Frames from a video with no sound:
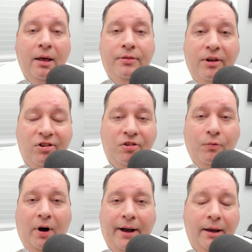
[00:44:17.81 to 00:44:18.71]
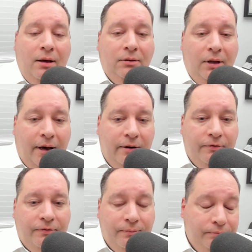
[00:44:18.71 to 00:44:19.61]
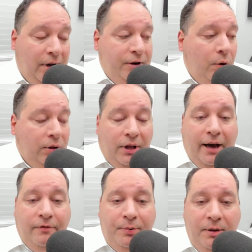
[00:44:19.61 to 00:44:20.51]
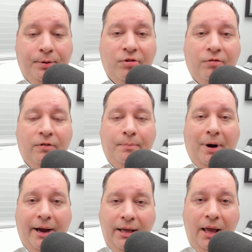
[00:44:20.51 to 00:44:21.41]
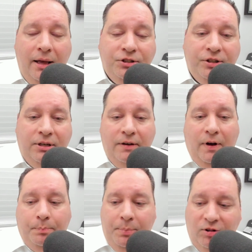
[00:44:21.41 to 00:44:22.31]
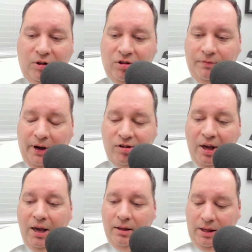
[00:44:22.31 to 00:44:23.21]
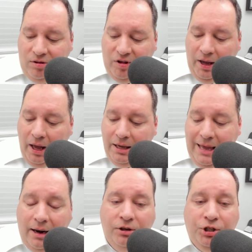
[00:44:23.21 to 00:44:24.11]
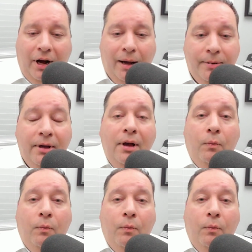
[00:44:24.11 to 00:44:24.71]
this is why I know a lot of people sort of my age that give out business advice, they say, get a job.